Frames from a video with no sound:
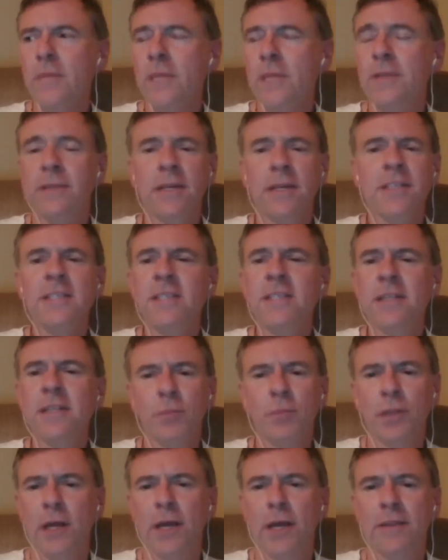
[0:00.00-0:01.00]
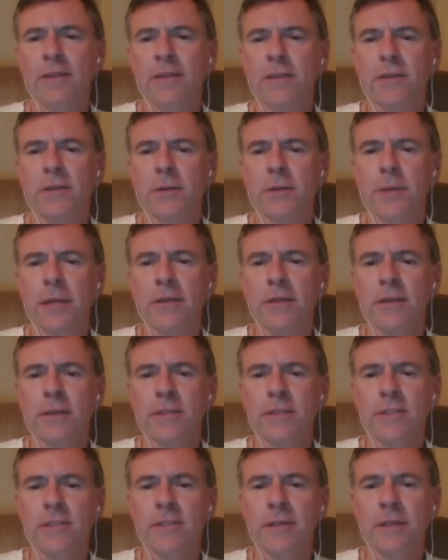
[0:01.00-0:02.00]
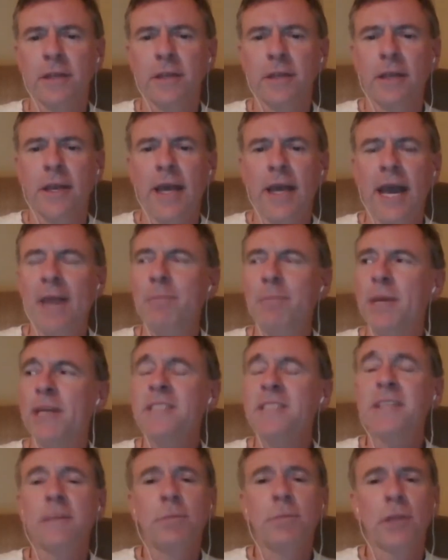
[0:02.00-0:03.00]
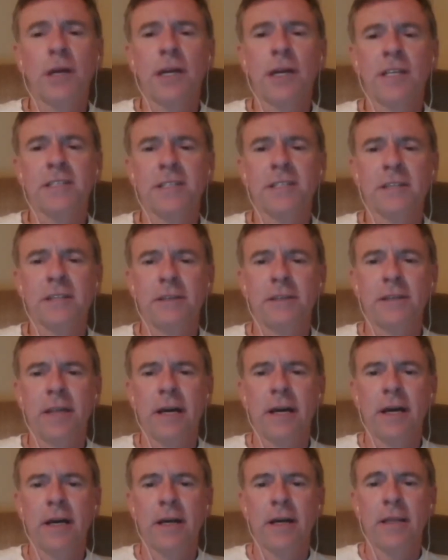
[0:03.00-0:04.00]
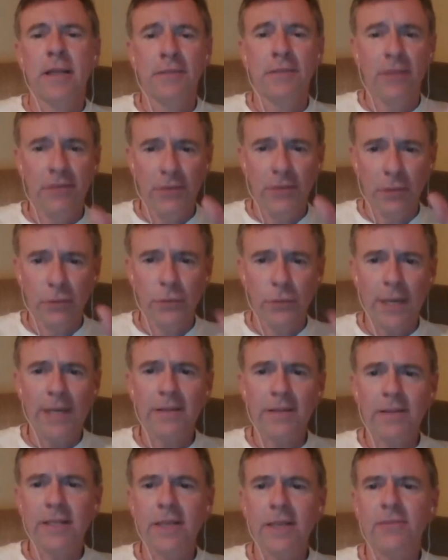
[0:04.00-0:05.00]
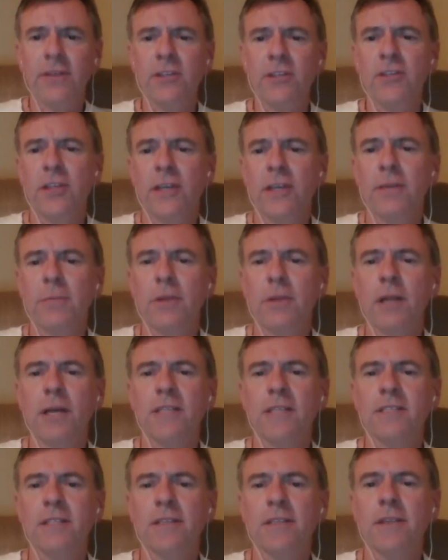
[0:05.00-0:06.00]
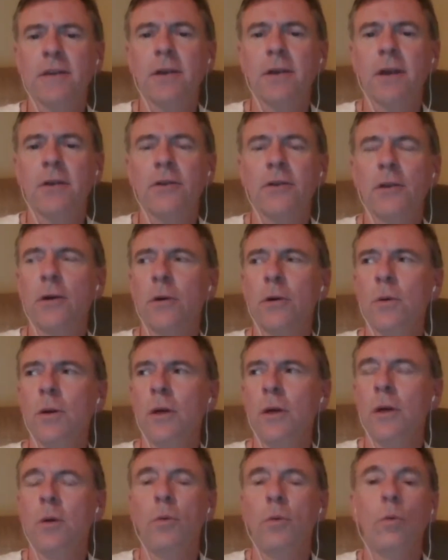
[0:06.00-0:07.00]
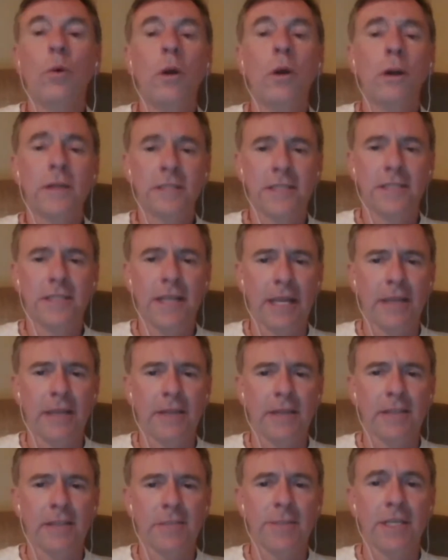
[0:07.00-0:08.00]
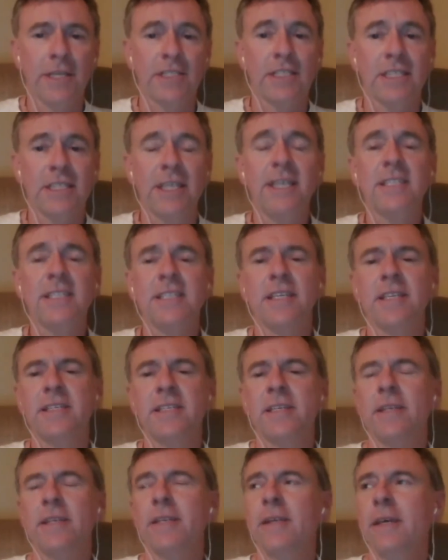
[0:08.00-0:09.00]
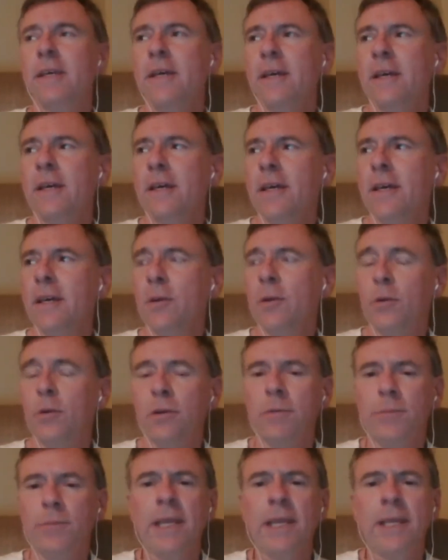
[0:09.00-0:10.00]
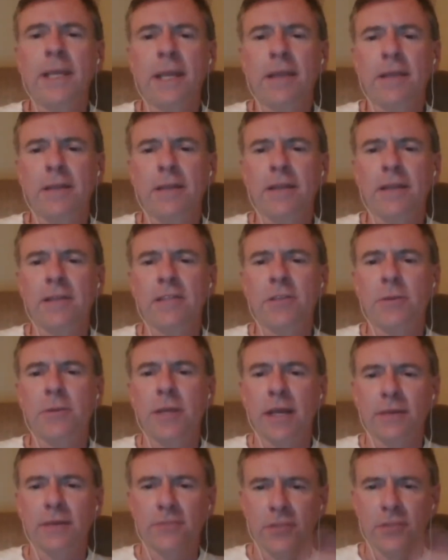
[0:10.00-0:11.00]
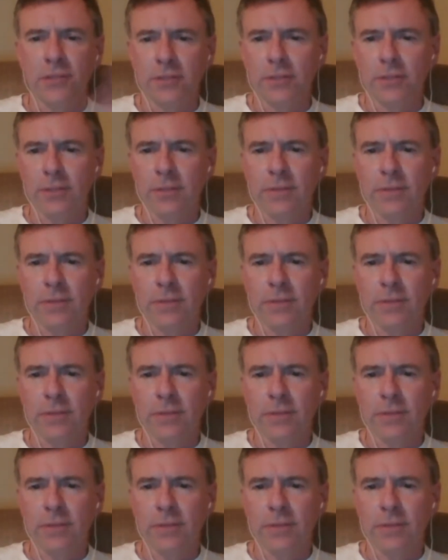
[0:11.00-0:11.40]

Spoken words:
doesn't imply that there are no atheists. At best, it implies, even if you grant the definition, it implies that there are no warranted atheists, because as he sees it, in order to be an atheist, you'd have to